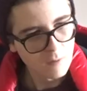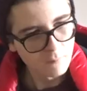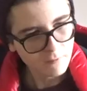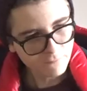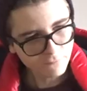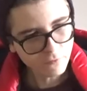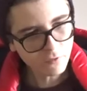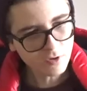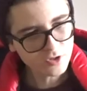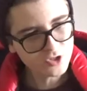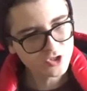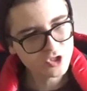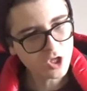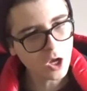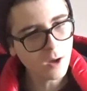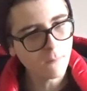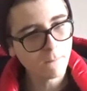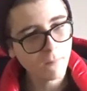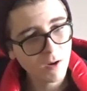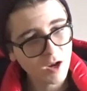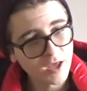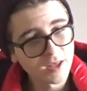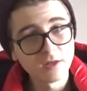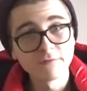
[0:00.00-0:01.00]
Before I start
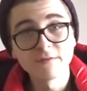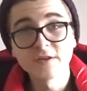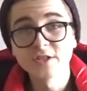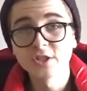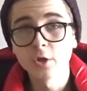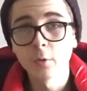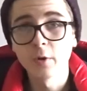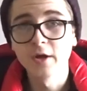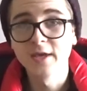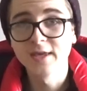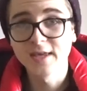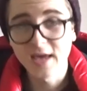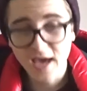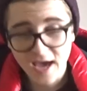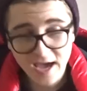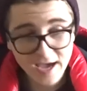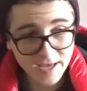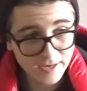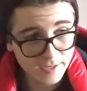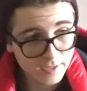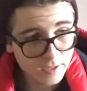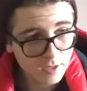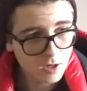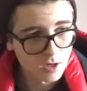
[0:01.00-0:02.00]
playing the video
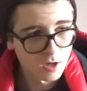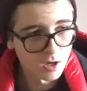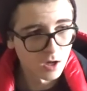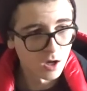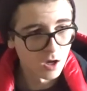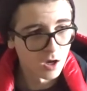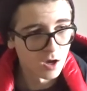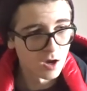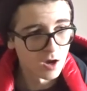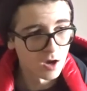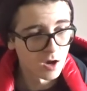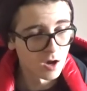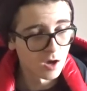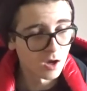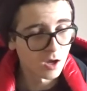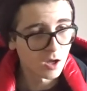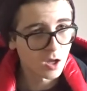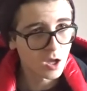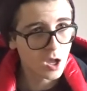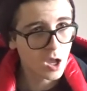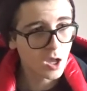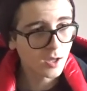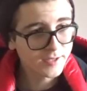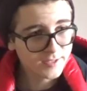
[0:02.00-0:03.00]
again,
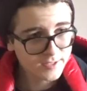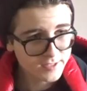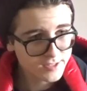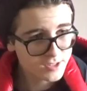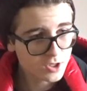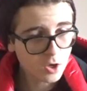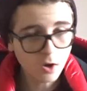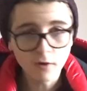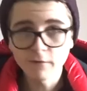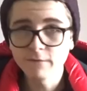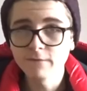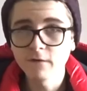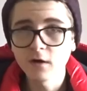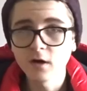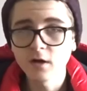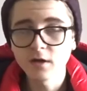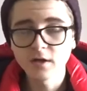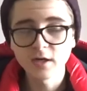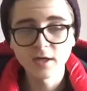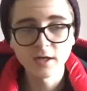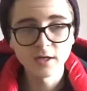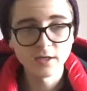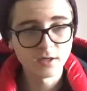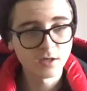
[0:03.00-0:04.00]
he's got
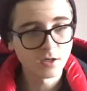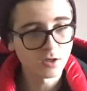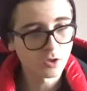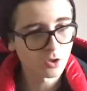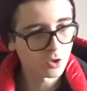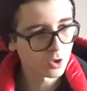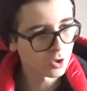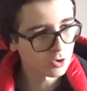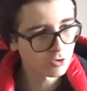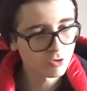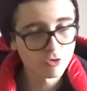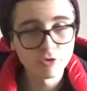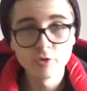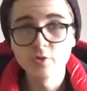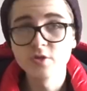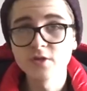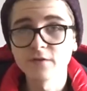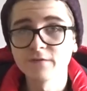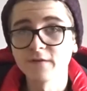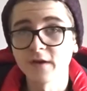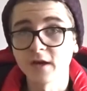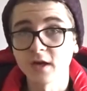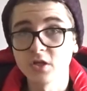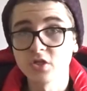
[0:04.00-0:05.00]
fucking
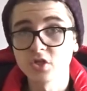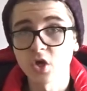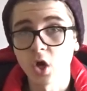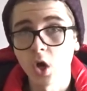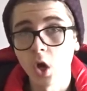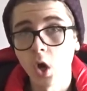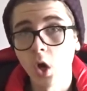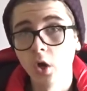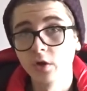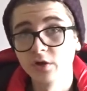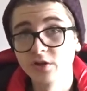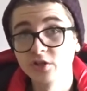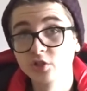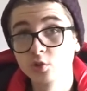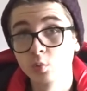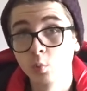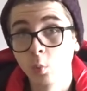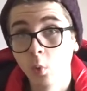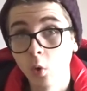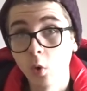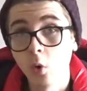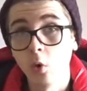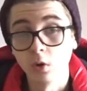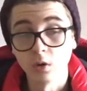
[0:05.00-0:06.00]
crucifix on his
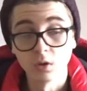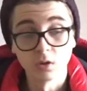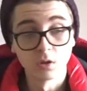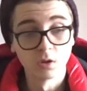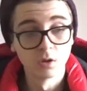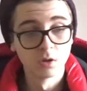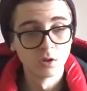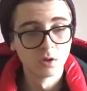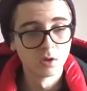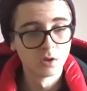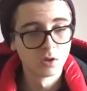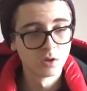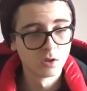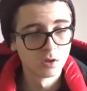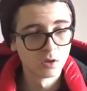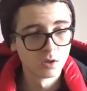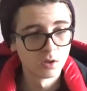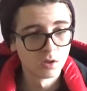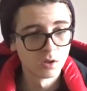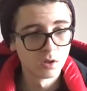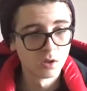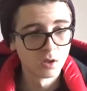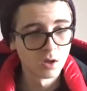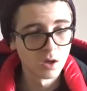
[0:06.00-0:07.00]
wall.
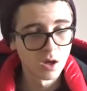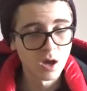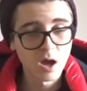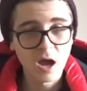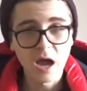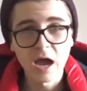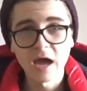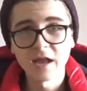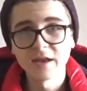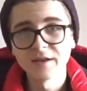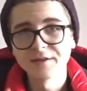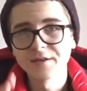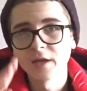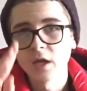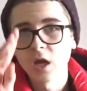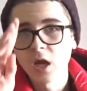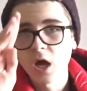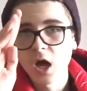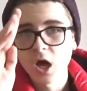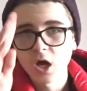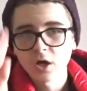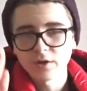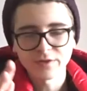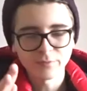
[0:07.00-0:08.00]
And
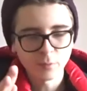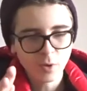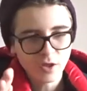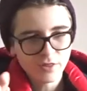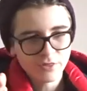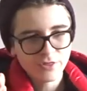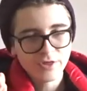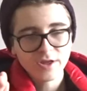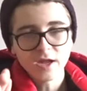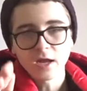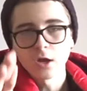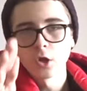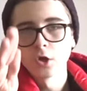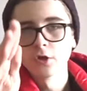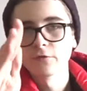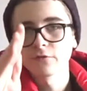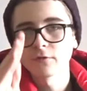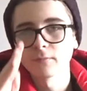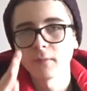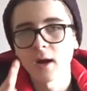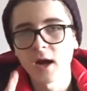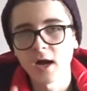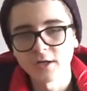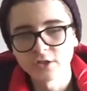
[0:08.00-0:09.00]
the one thing I learned
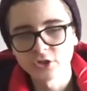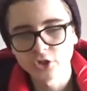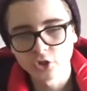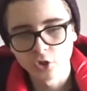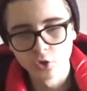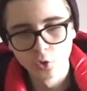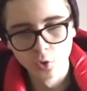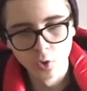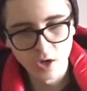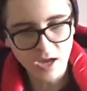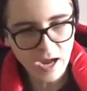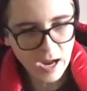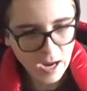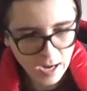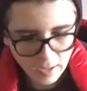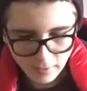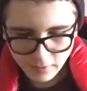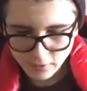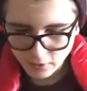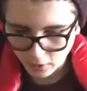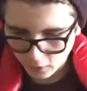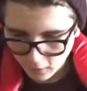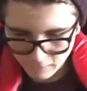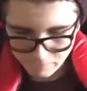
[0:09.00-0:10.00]
from high school
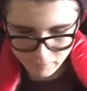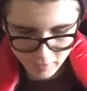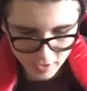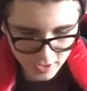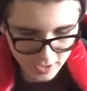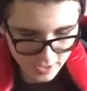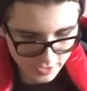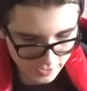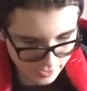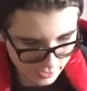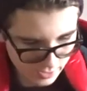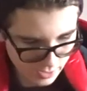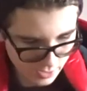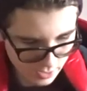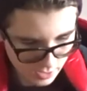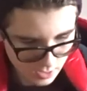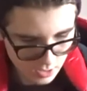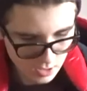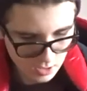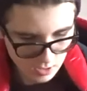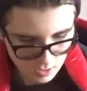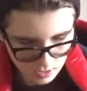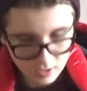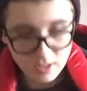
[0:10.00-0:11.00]
and of being
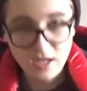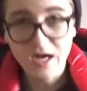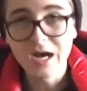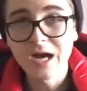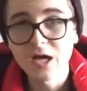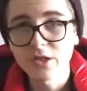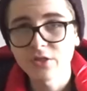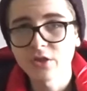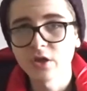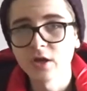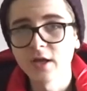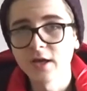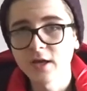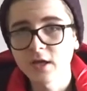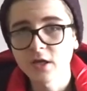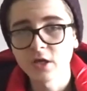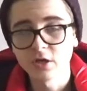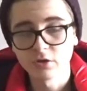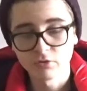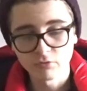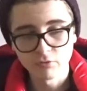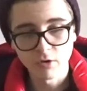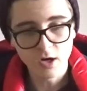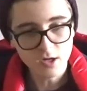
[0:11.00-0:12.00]
Catholic,
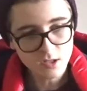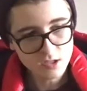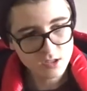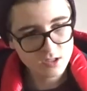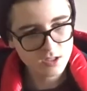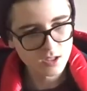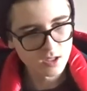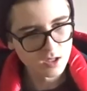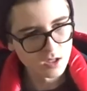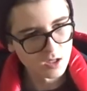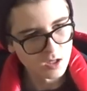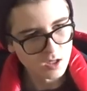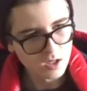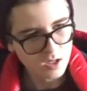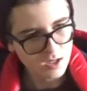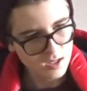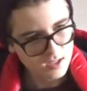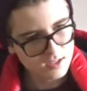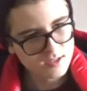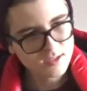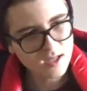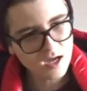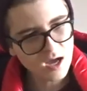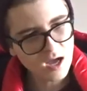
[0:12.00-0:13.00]
right,
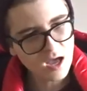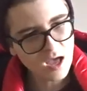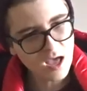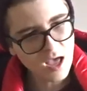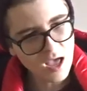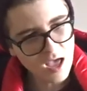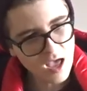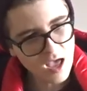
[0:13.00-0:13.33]
is that